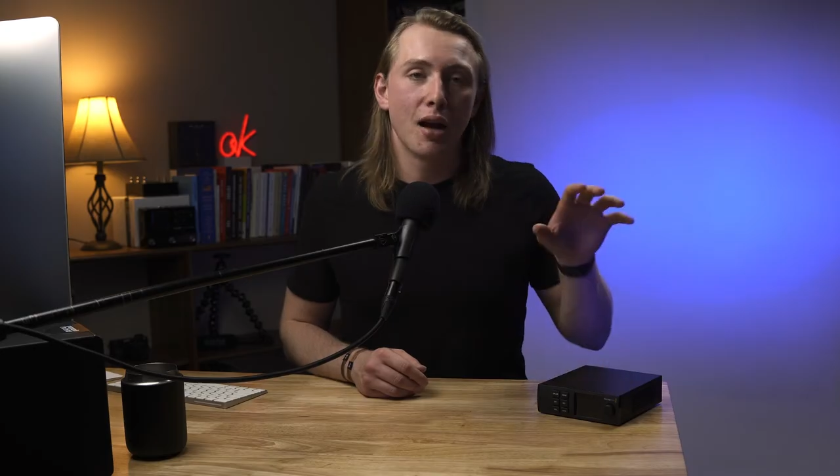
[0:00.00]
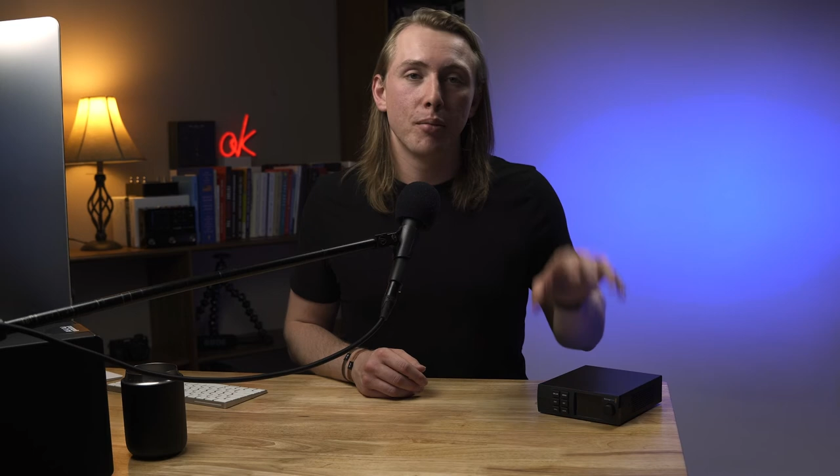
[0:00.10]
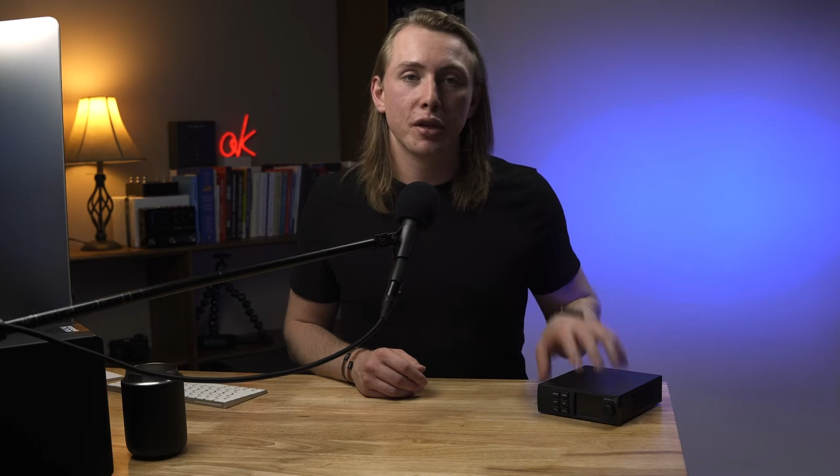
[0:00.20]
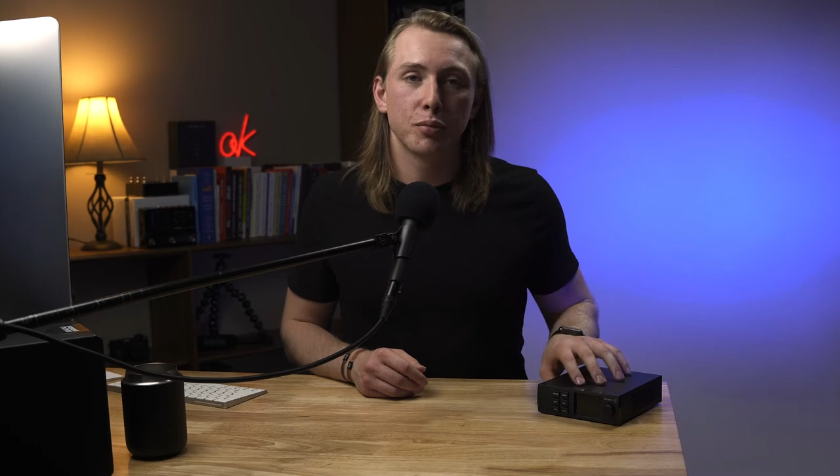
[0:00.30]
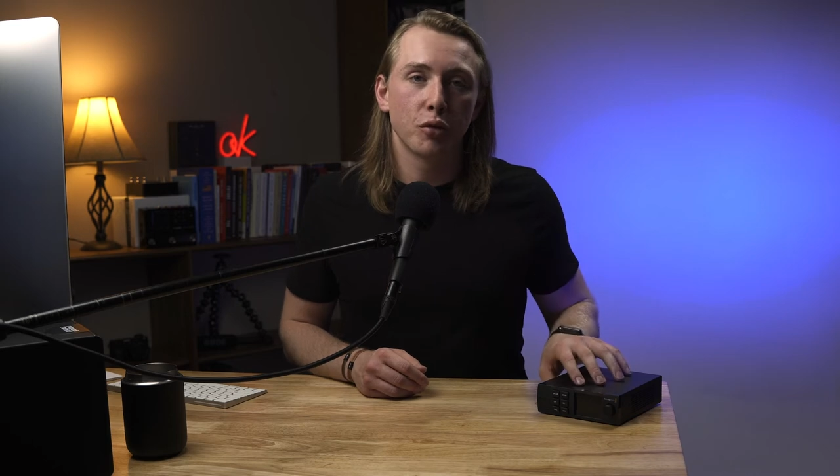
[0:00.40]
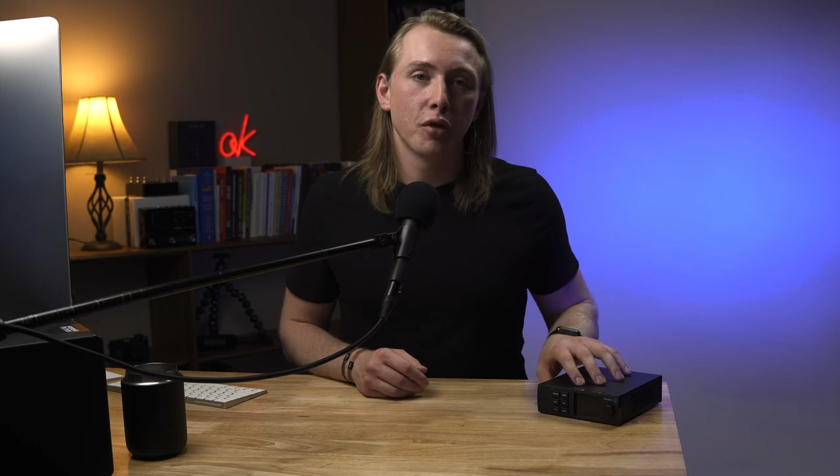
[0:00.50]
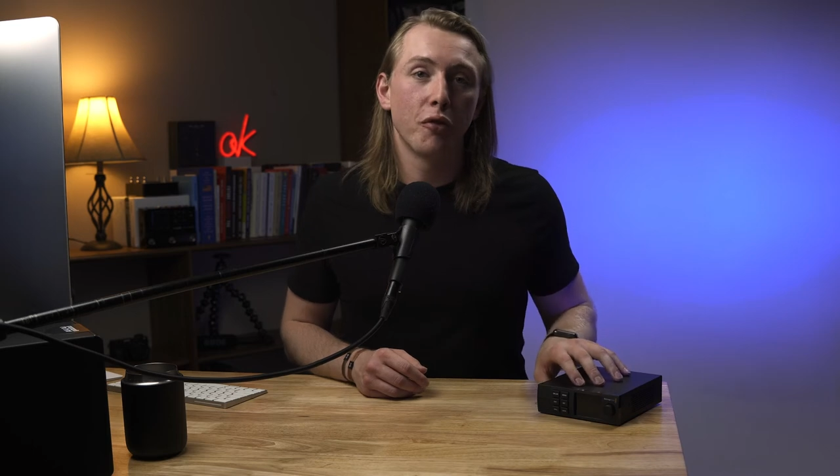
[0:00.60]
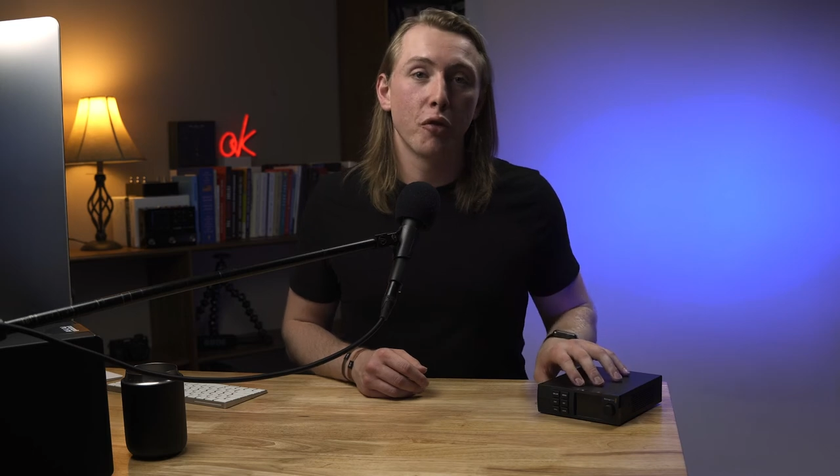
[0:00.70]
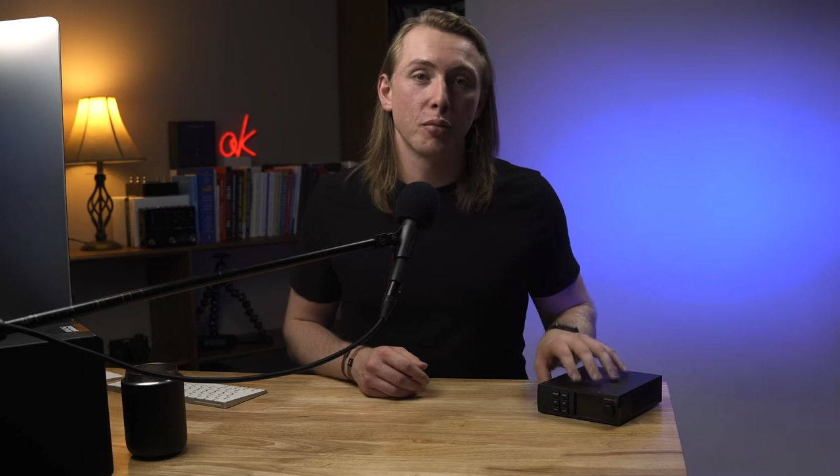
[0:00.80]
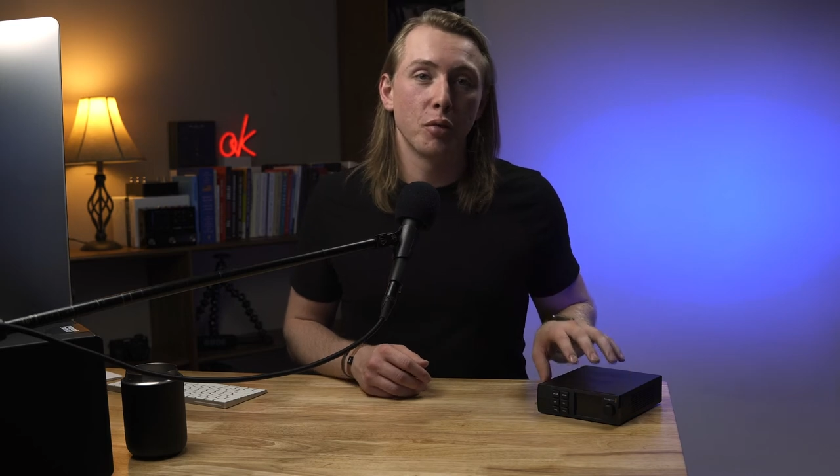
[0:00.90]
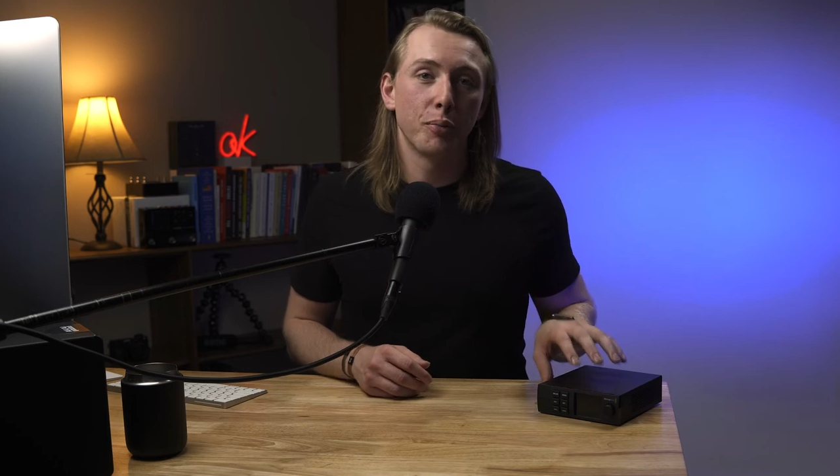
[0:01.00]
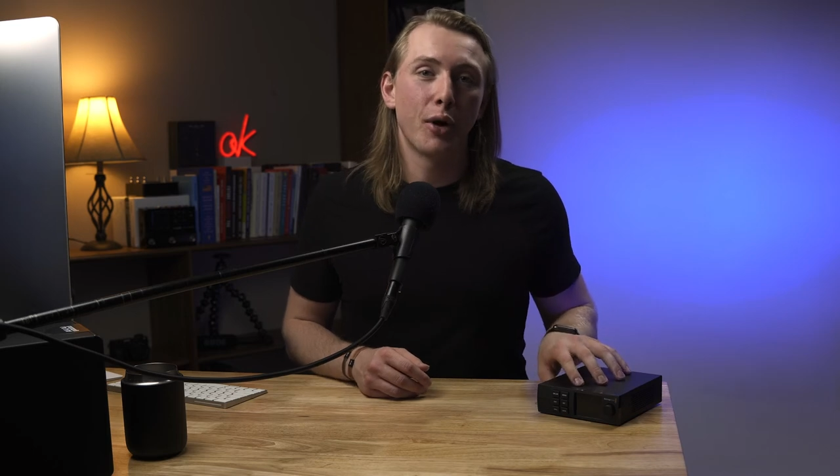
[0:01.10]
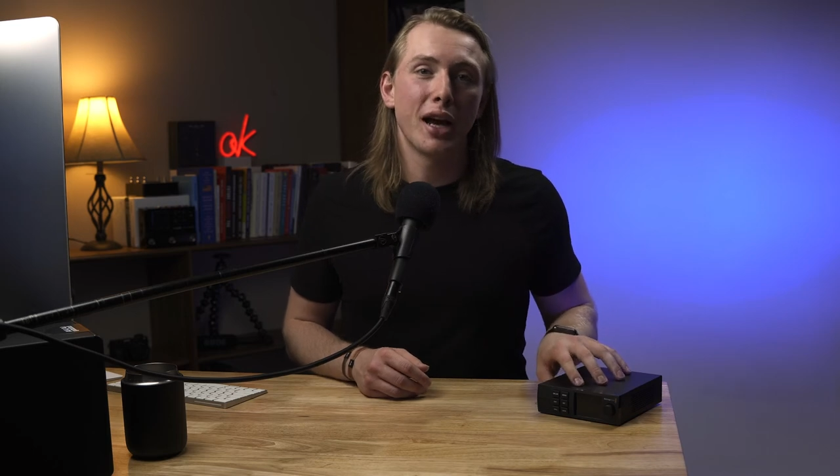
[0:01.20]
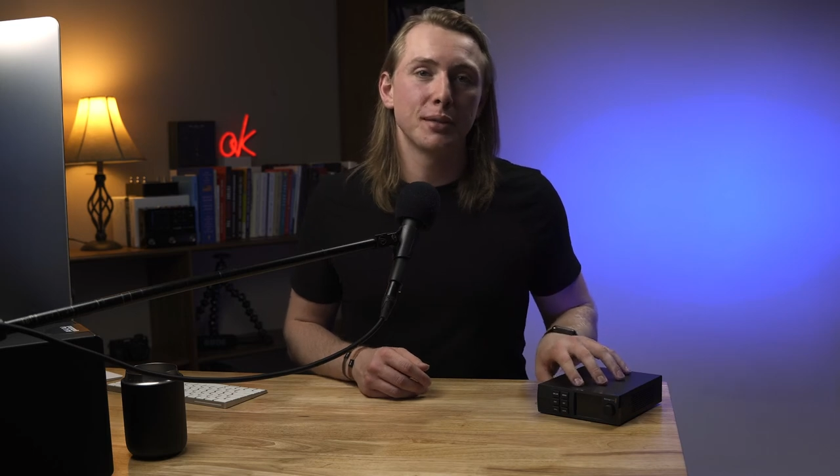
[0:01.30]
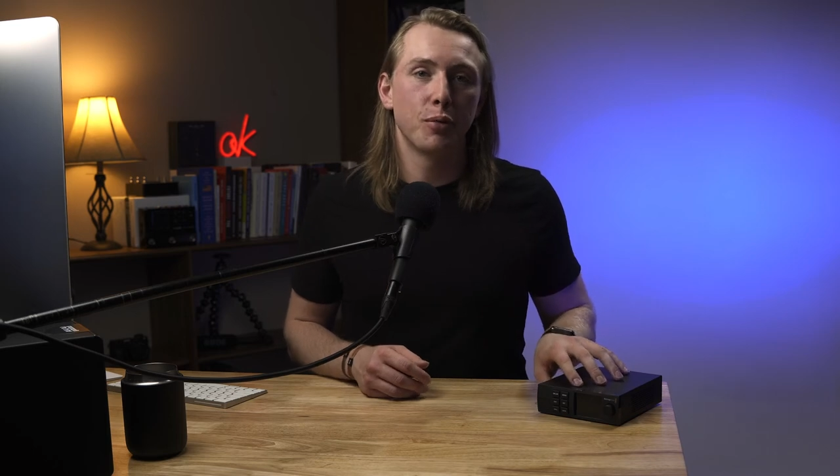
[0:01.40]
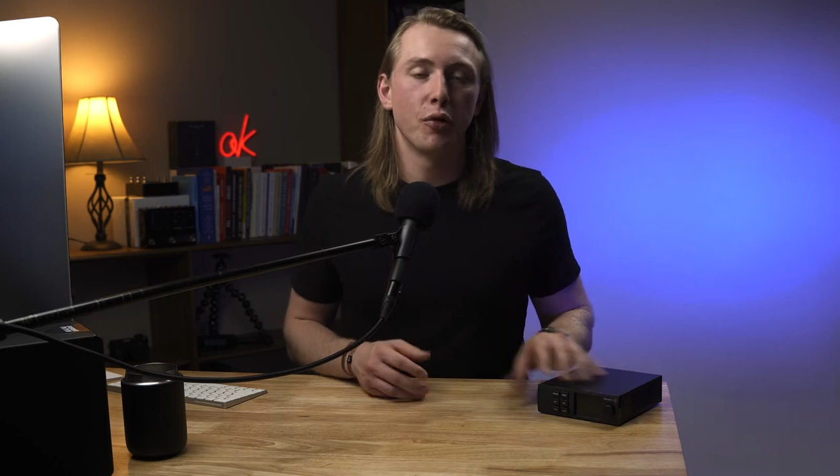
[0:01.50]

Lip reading: at a much more affordable price